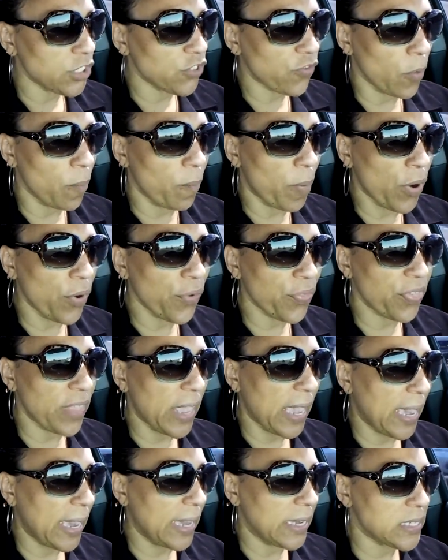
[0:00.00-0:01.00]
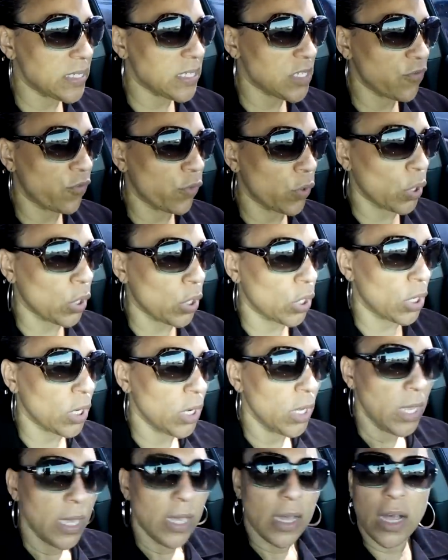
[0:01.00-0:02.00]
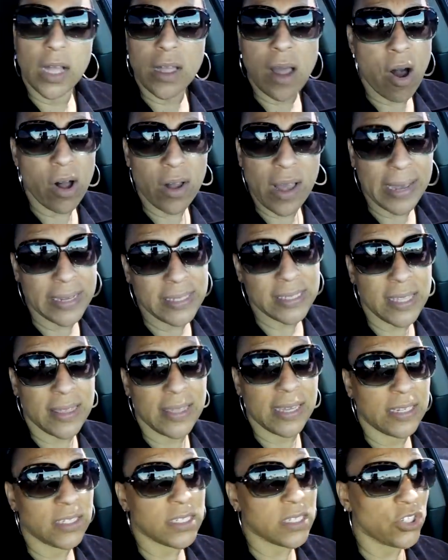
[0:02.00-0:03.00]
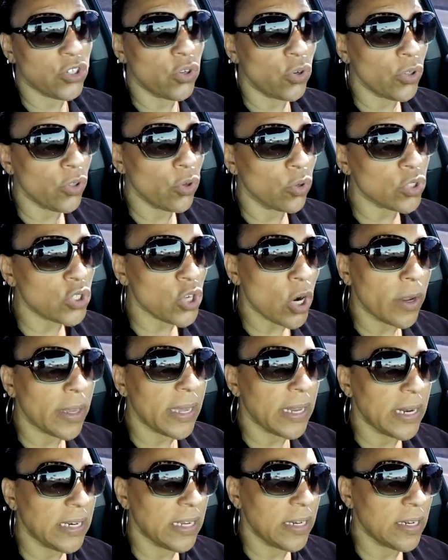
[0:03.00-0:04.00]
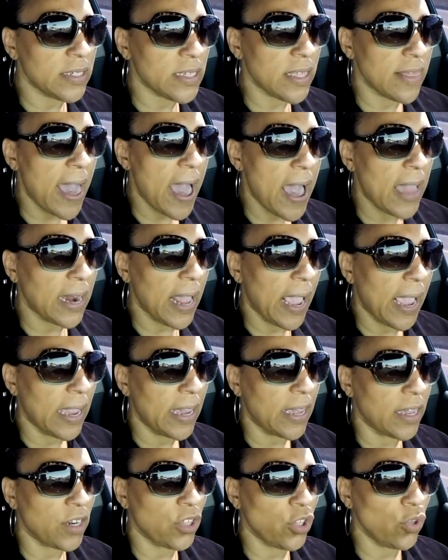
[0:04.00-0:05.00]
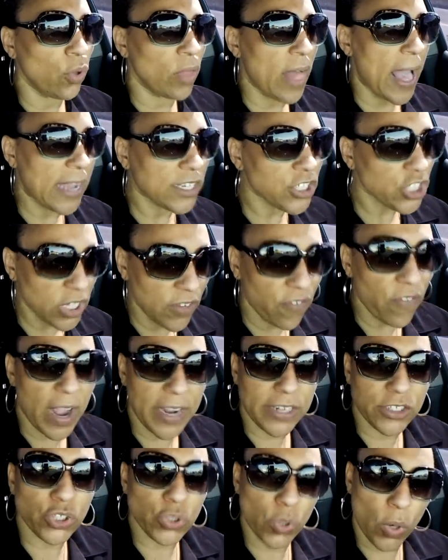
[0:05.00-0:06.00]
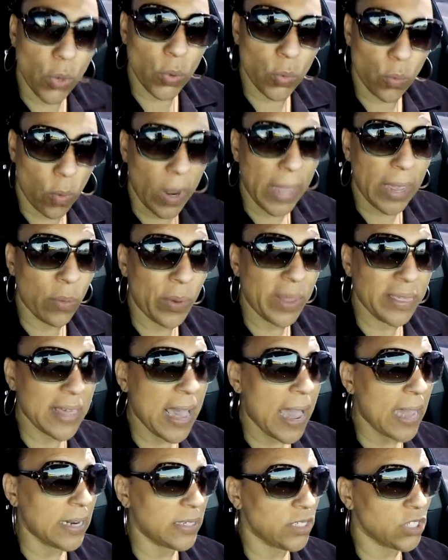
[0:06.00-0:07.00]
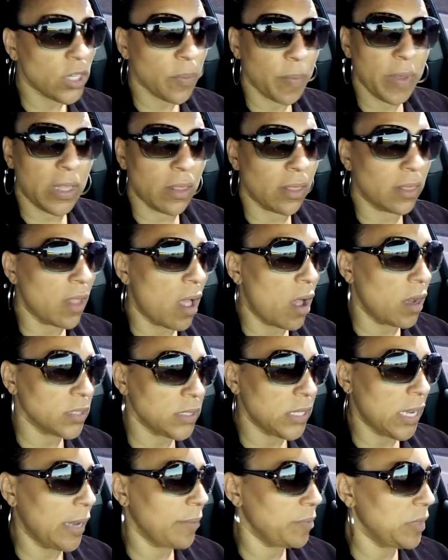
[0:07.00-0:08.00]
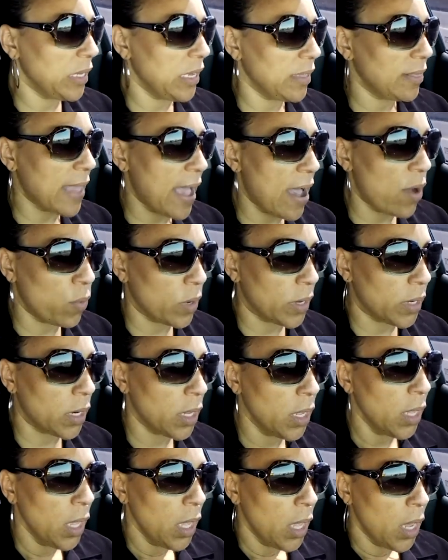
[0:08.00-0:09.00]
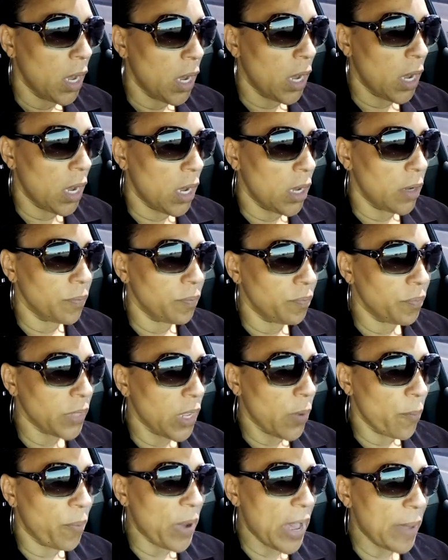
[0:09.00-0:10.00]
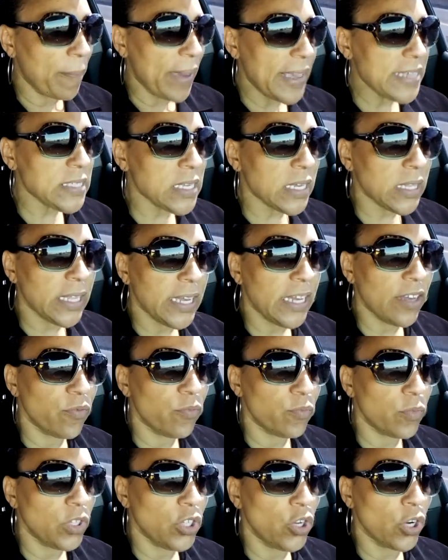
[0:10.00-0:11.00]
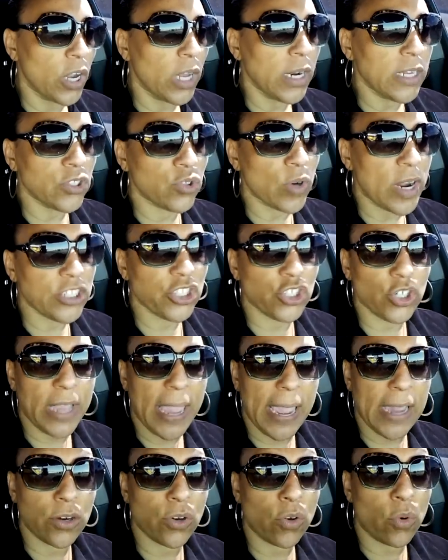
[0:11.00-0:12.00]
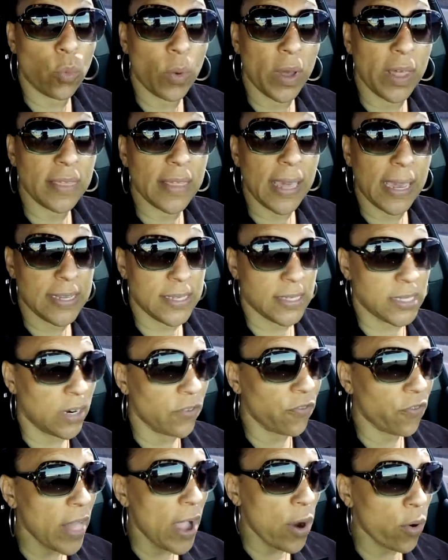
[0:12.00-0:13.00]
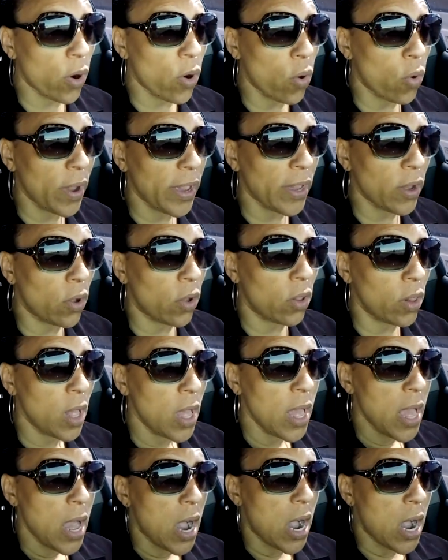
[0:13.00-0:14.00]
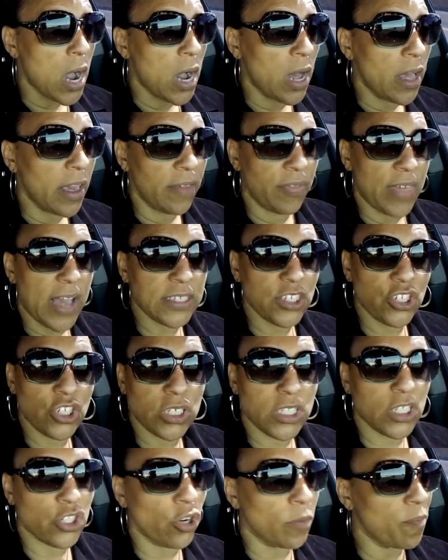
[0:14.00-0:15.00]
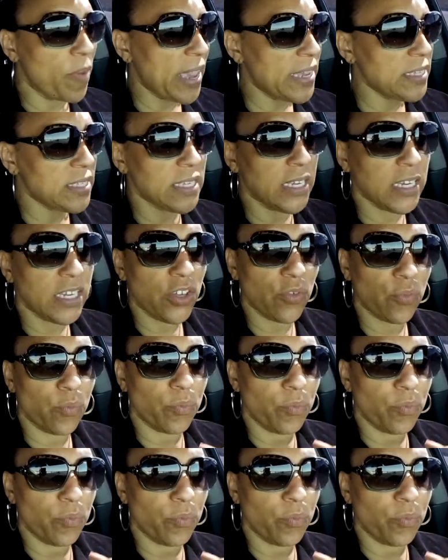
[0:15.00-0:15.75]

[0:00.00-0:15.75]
for birthdays, for all kinds of things, and you'll start getting into that, and you'll actually find your own way with that. It took me a long time to get that one, but basically you're going to dress your candle with a sunflower oil, and that's just your basic.